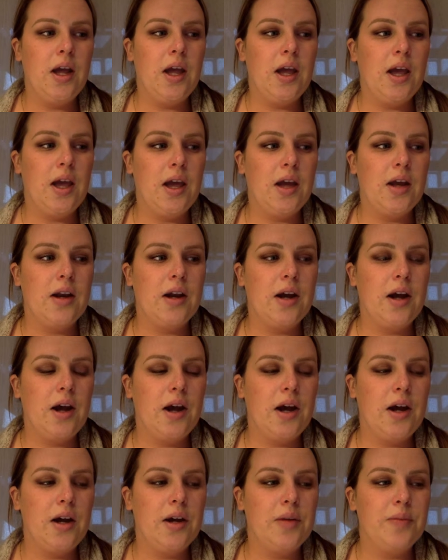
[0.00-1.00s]

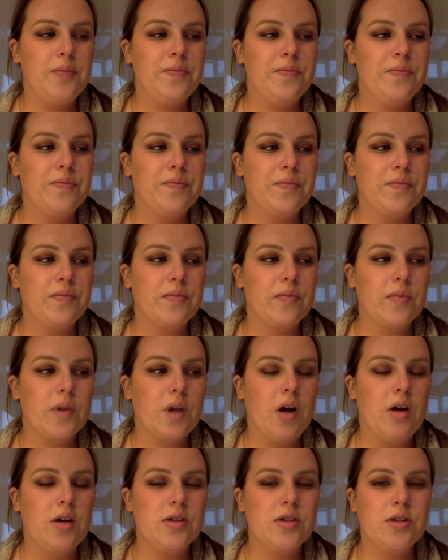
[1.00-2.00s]
And
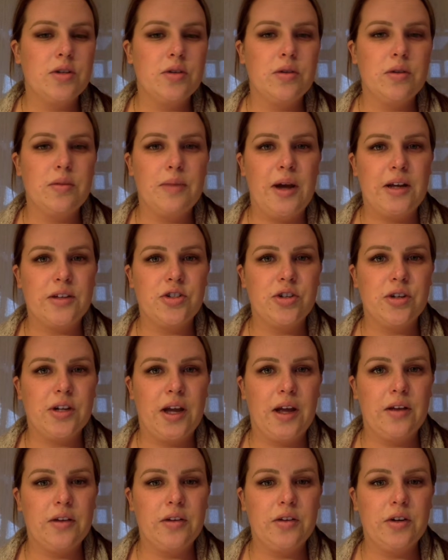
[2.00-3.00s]
also the master
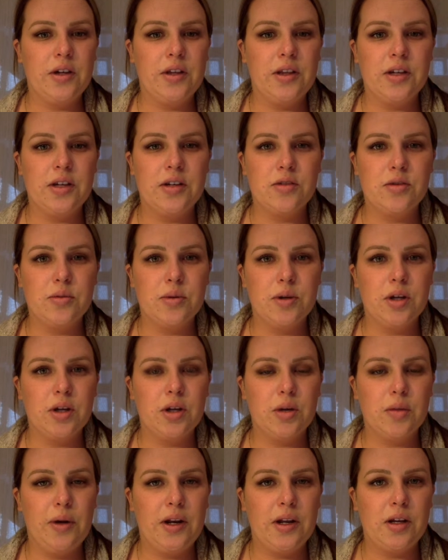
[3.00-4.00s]
calendar, I think, is a really
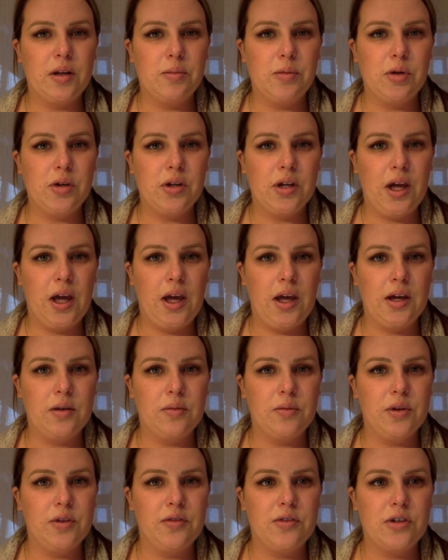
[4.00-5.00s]
good way to communicate,
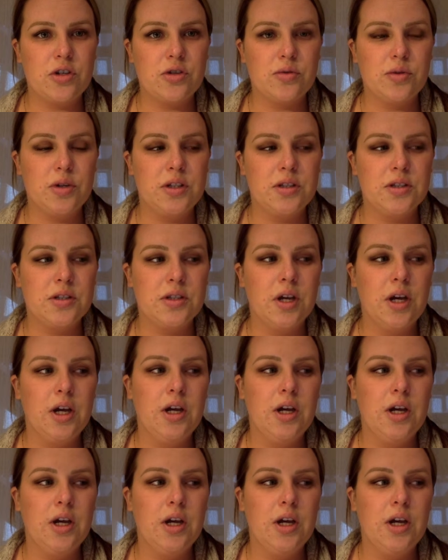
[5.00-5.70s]
and with visuals,